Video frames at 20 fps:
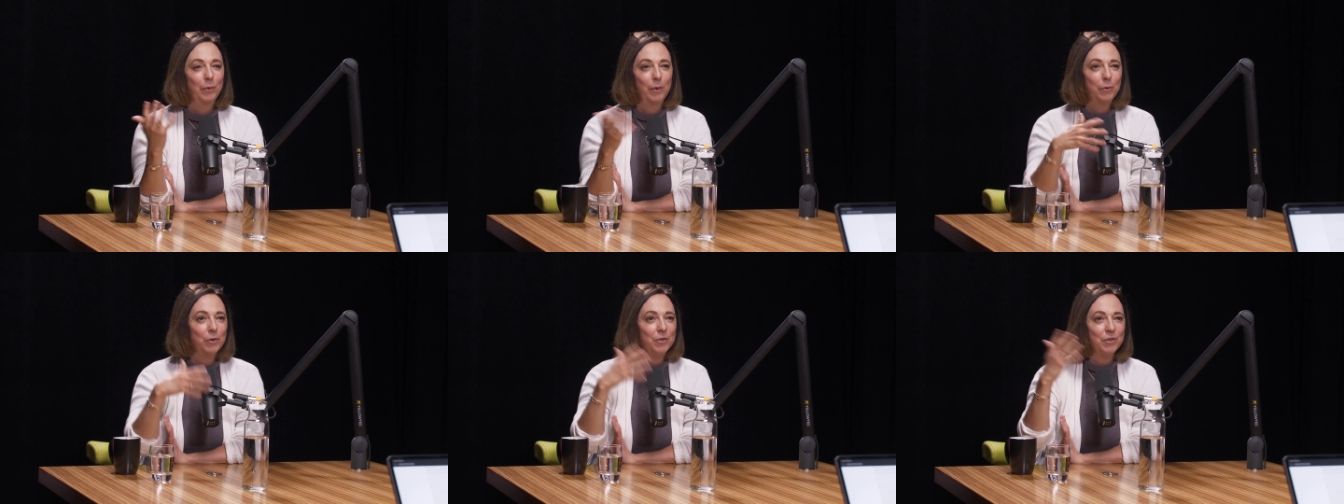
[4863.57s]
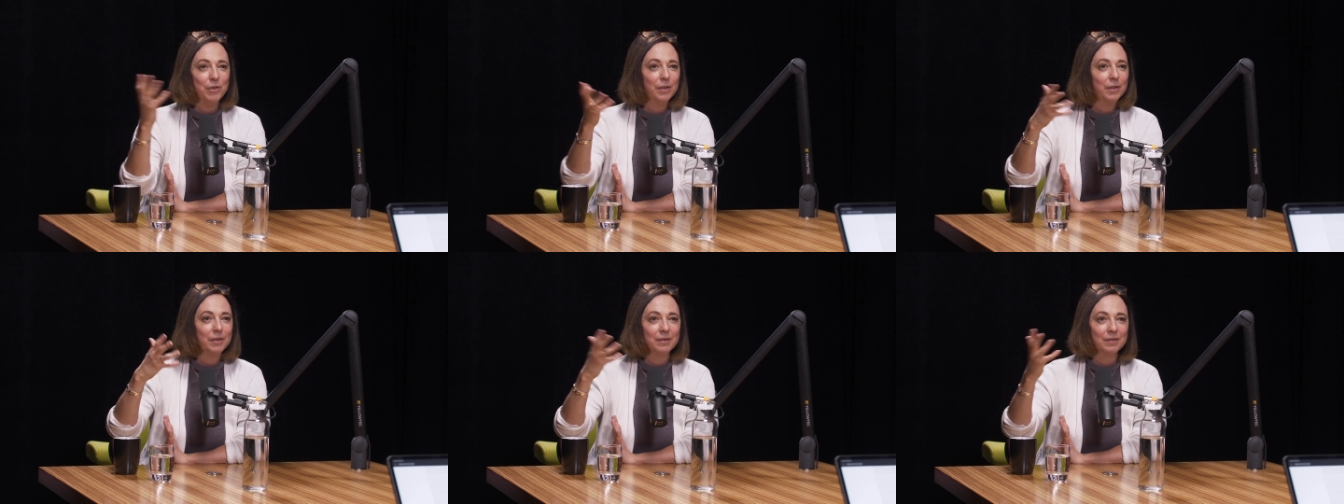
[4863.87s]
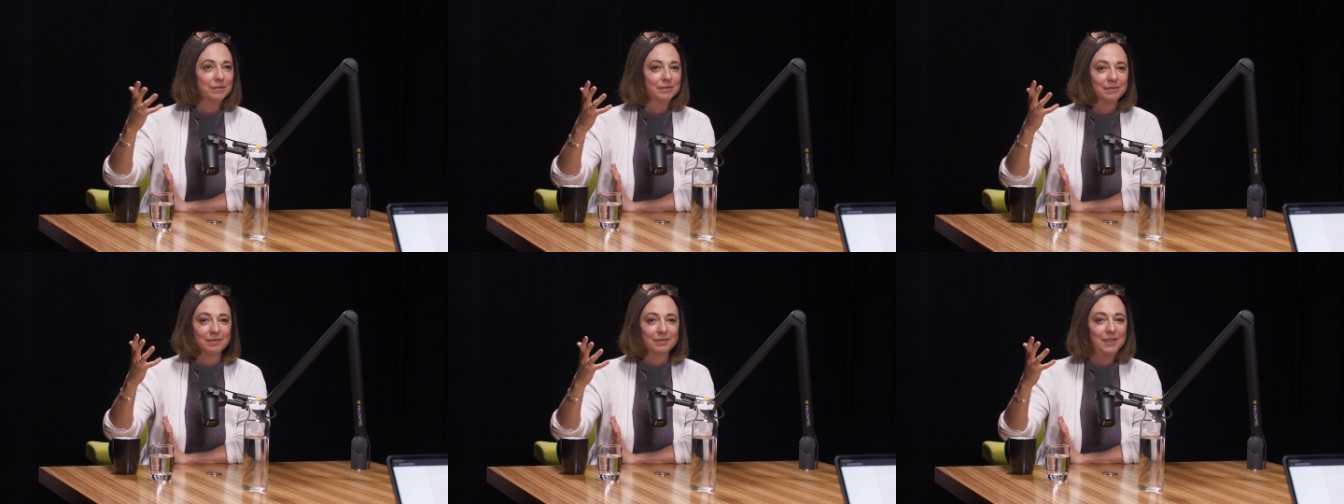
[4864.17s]
we were
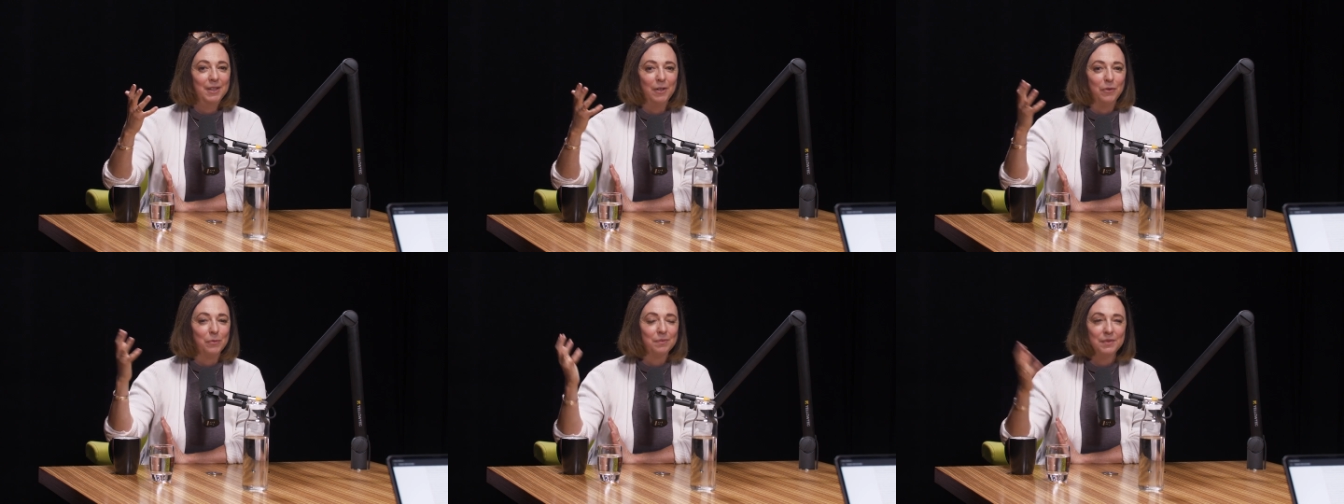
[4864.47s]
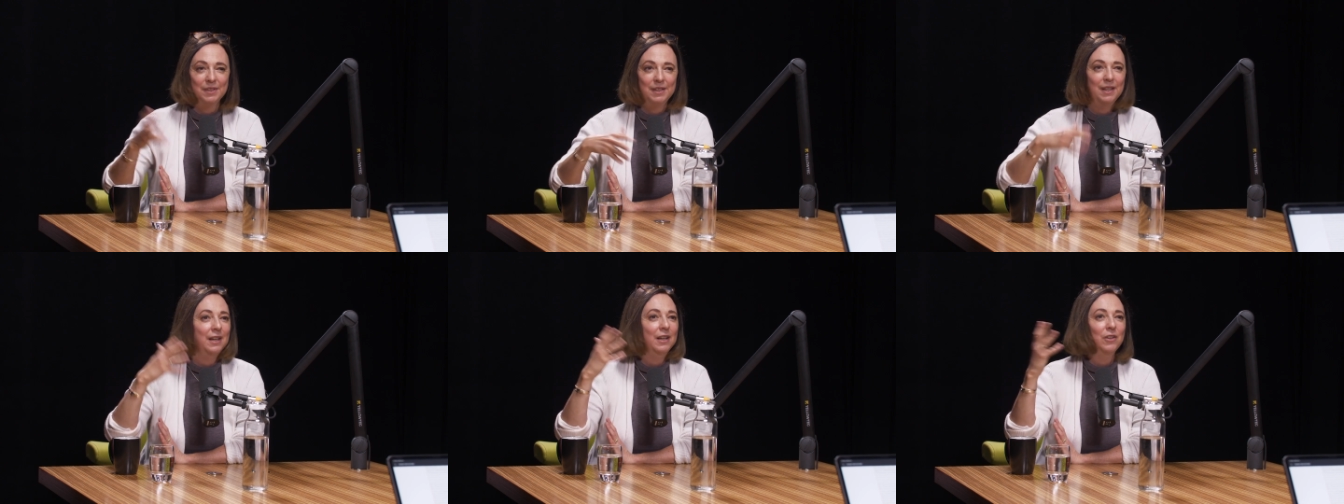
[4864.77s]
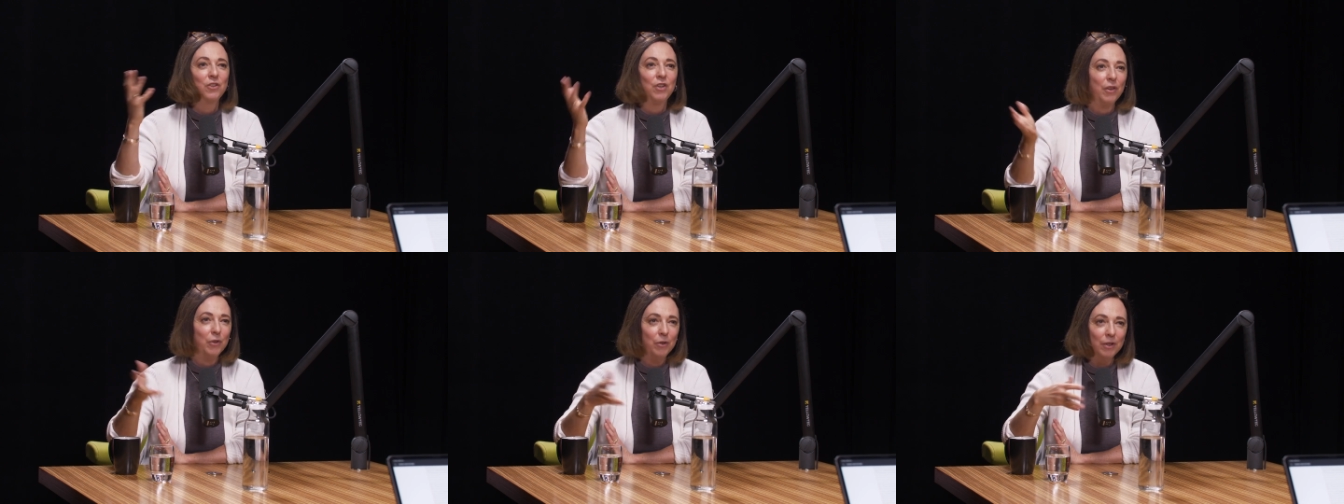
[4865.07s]
still, you know, seeing
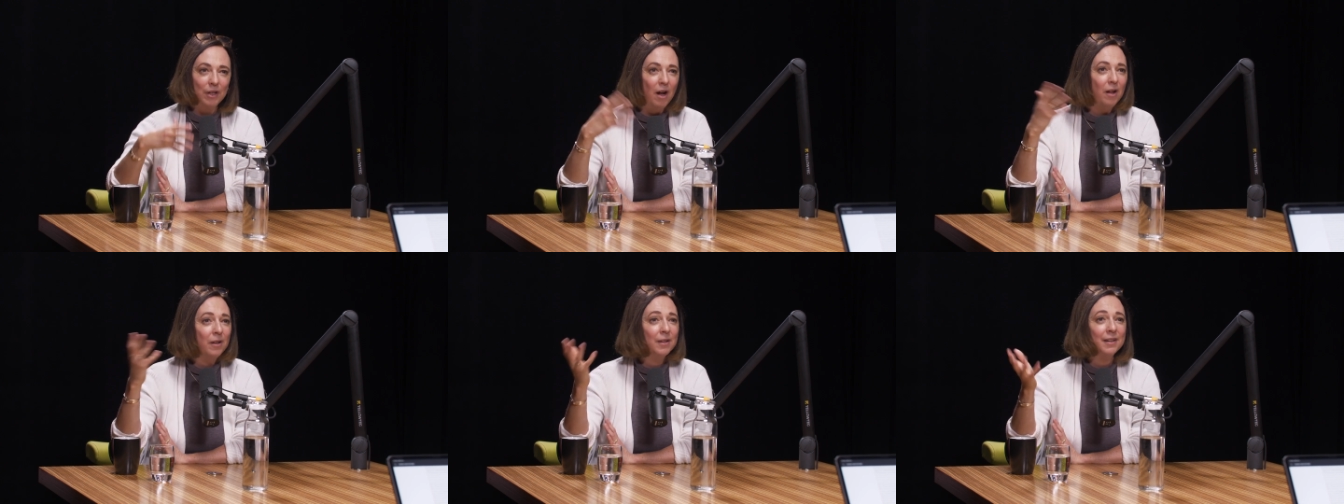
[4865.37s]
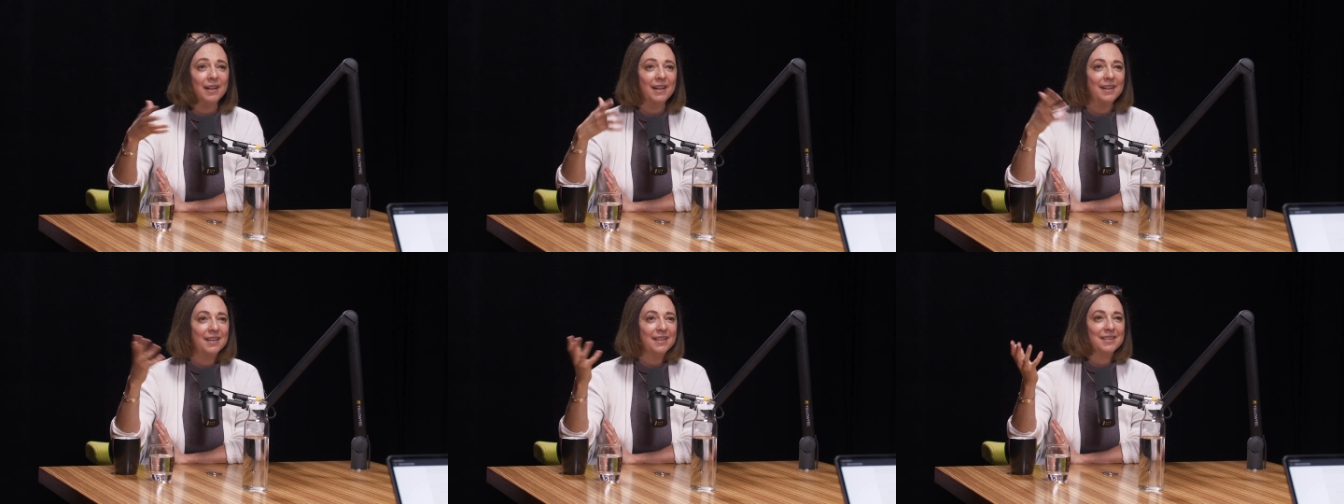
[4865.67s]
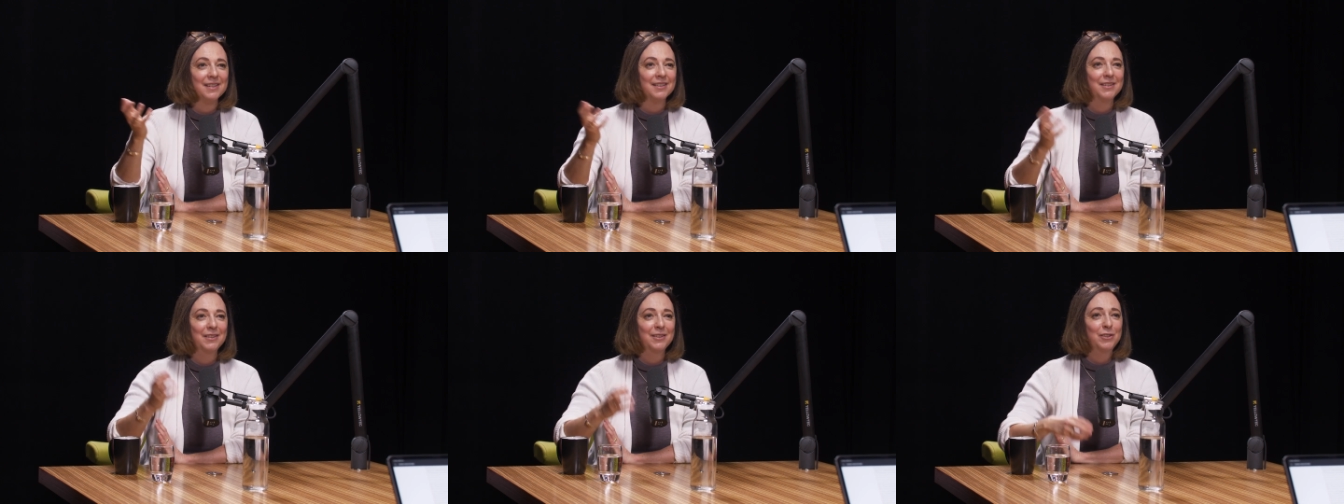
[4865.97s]
each other at
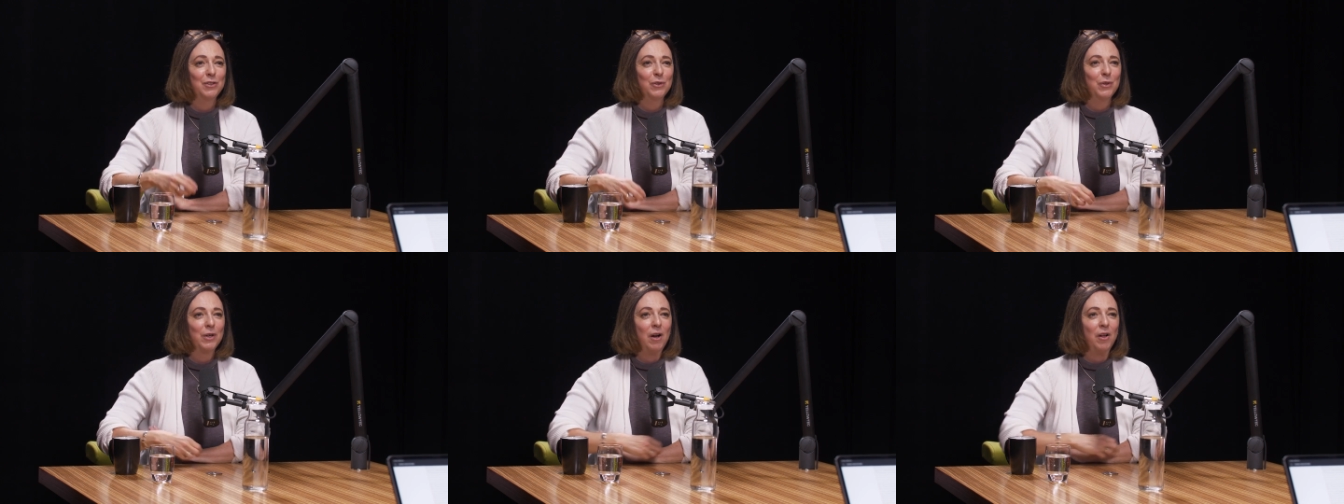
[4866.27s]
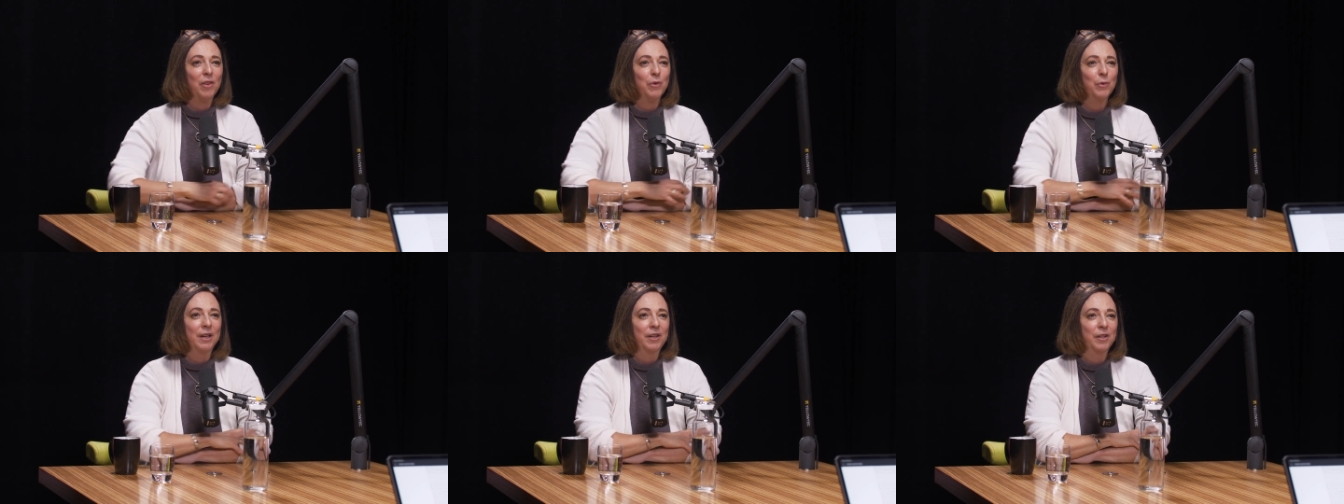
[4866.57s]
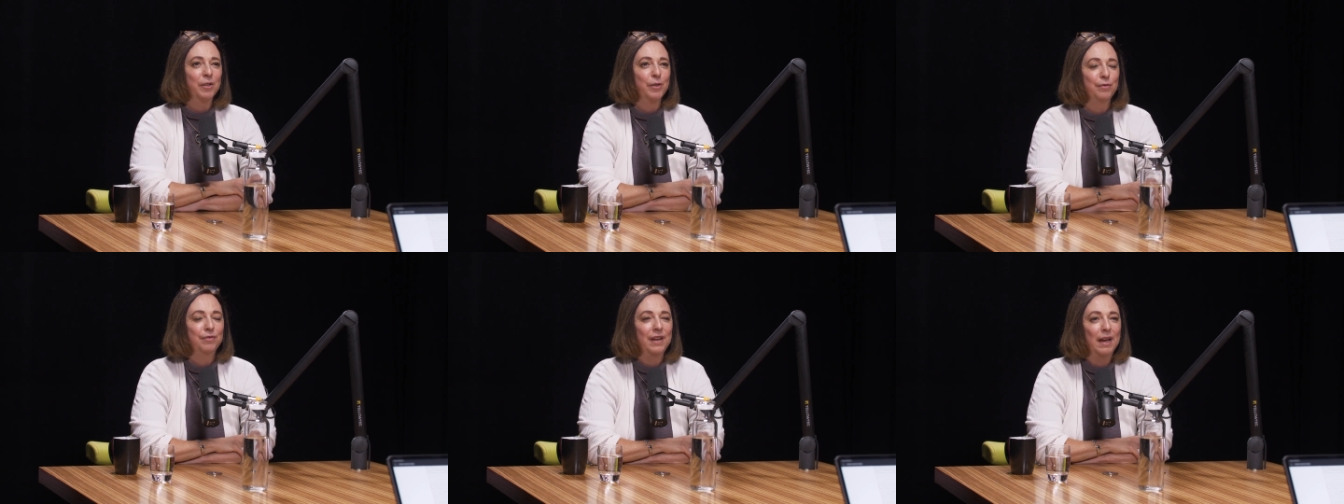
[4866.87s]
holidays and right. doing all the
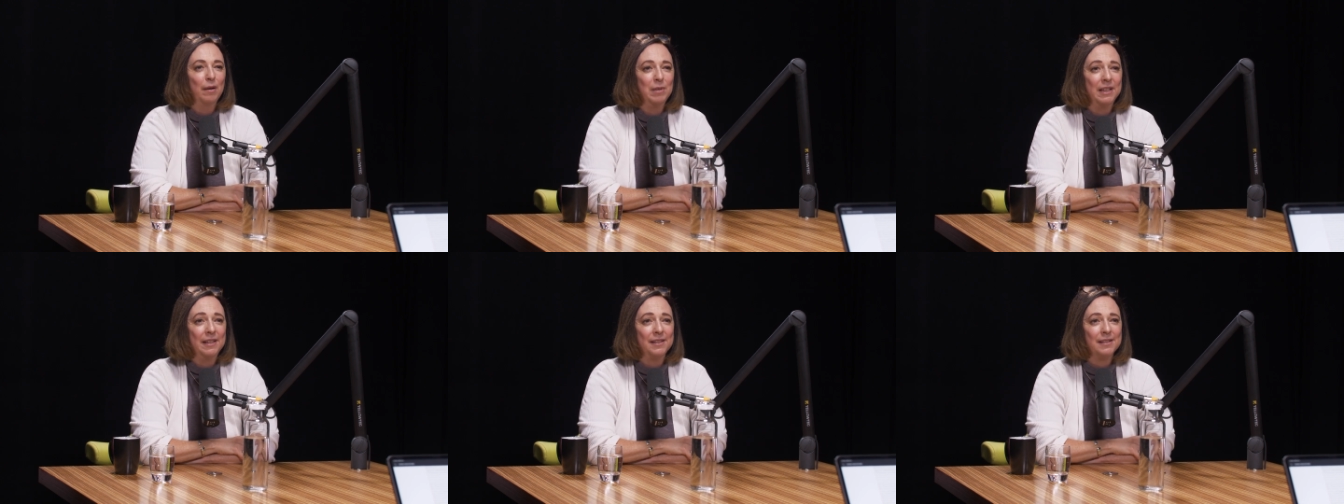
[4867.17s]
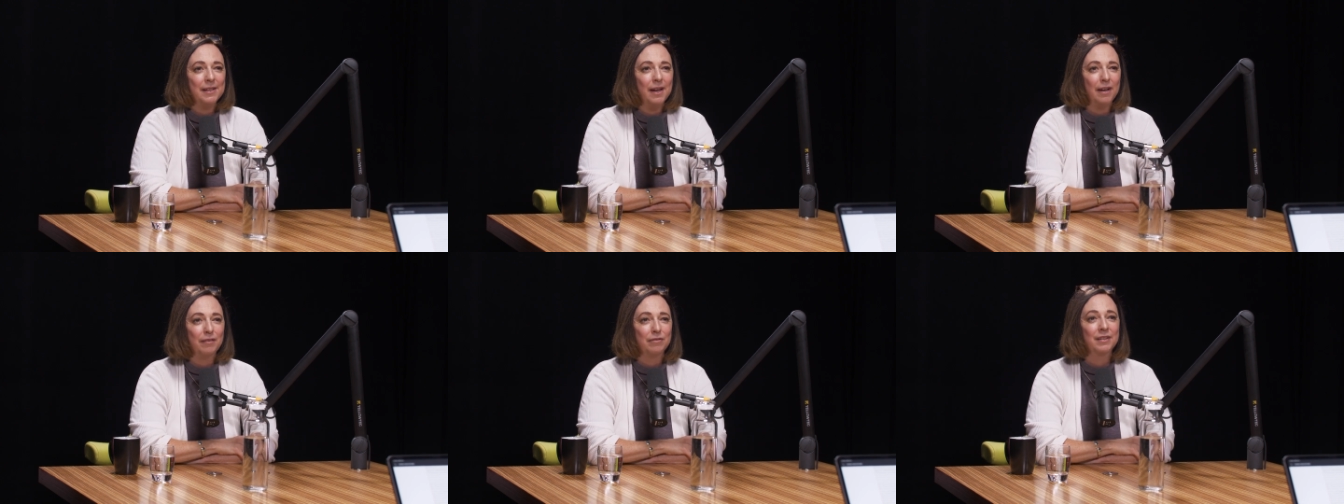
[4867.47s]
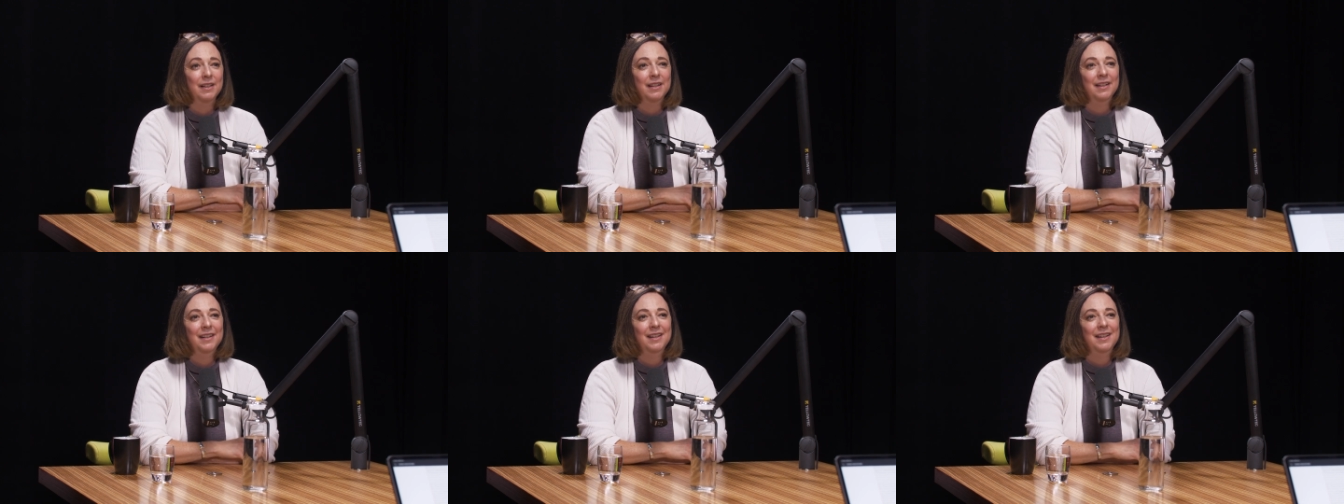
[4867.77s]
regular family stuff.